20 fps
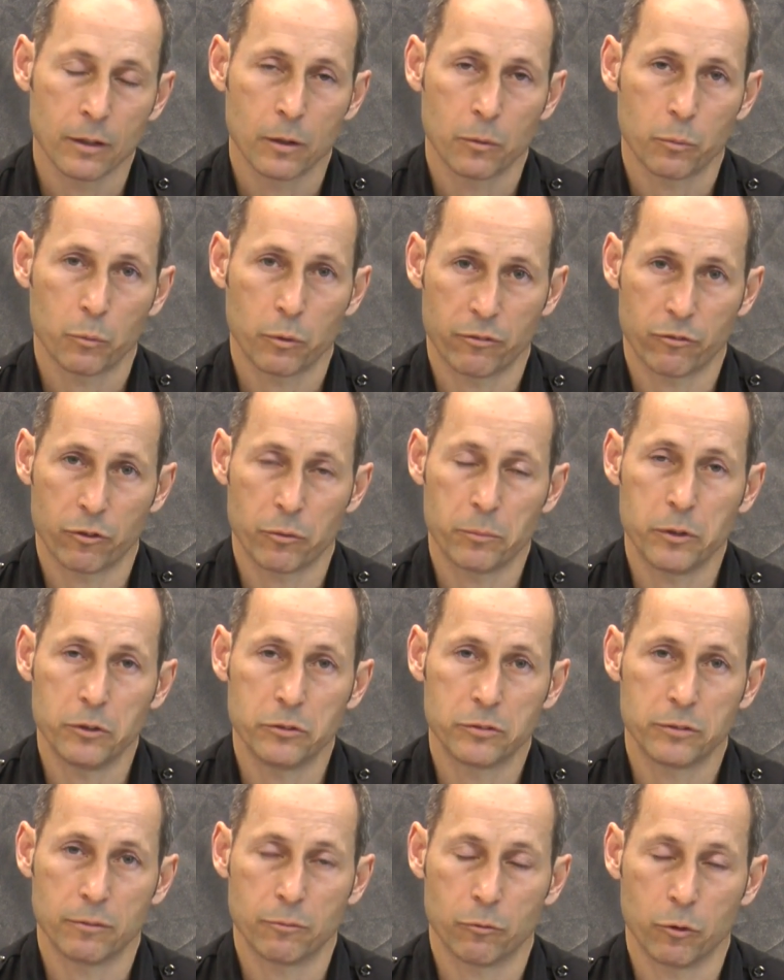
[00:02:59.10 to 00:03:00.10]
We've
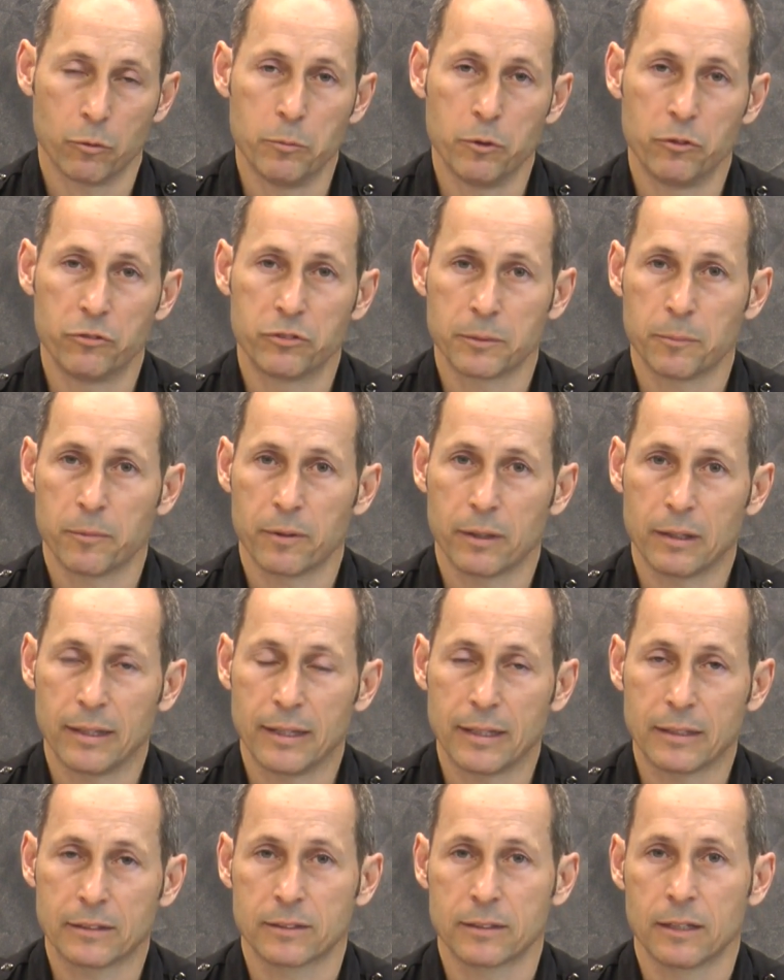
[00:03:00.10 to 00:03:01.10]
removed some of the
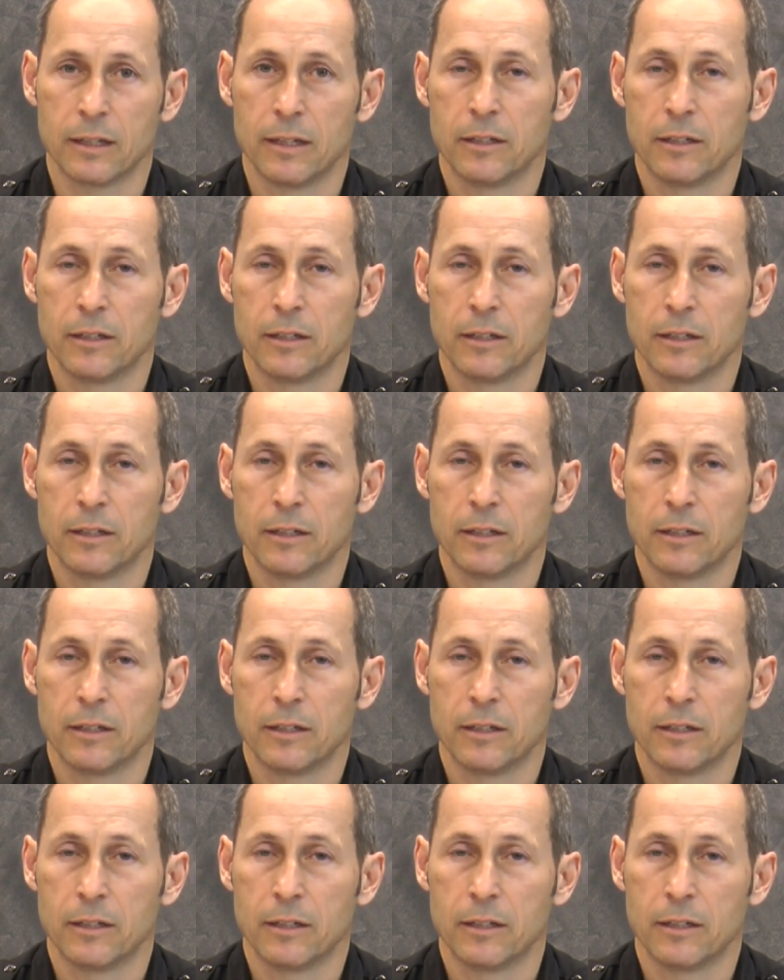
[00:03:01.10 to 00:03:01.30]
links